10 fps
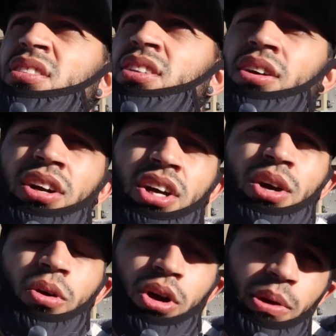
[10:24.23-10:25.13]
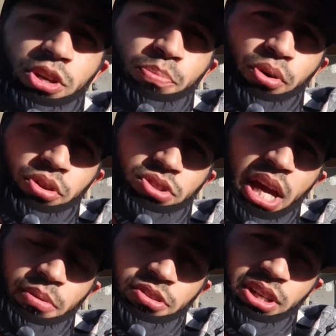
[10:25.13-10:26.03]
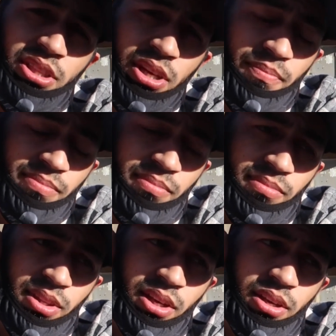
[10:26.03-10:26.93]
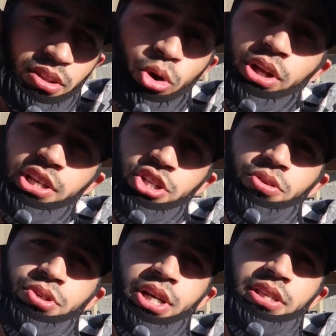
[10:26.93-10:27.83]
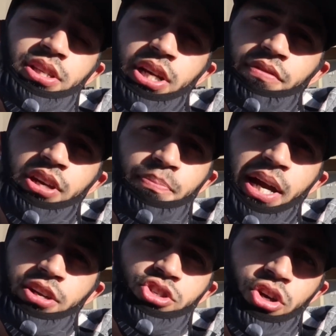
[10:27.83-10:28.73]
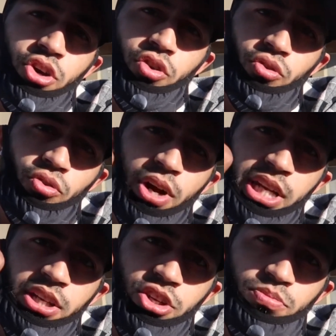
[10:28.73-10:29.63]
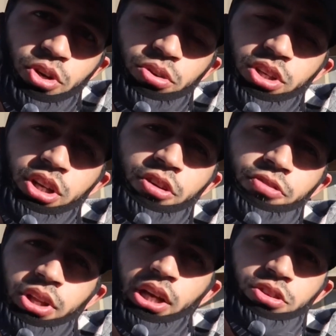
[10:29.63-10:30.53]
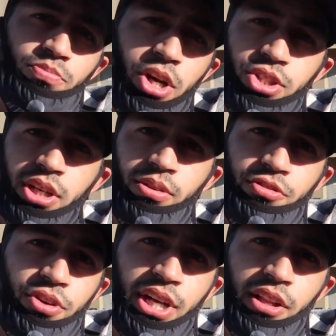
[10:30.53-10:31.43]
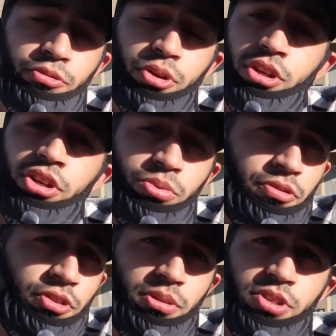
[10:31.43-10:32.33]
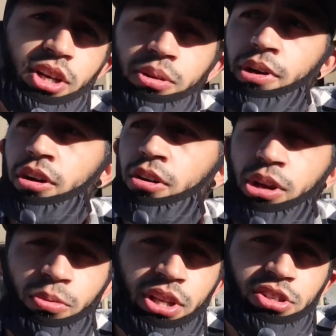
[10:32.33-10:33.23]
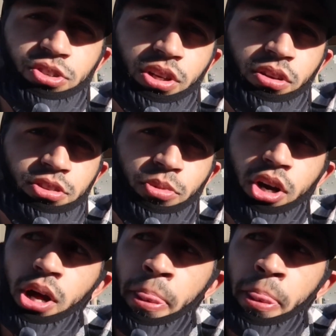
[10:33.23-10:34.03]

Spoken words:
No? Okay, when you pull those cables or anything, the whole ECU resets and you have to get back into readiness mode, you know, for like a smog check. Well, if you're in California, you know what the fuck I'm talking about, or anywhere that's strict on smog.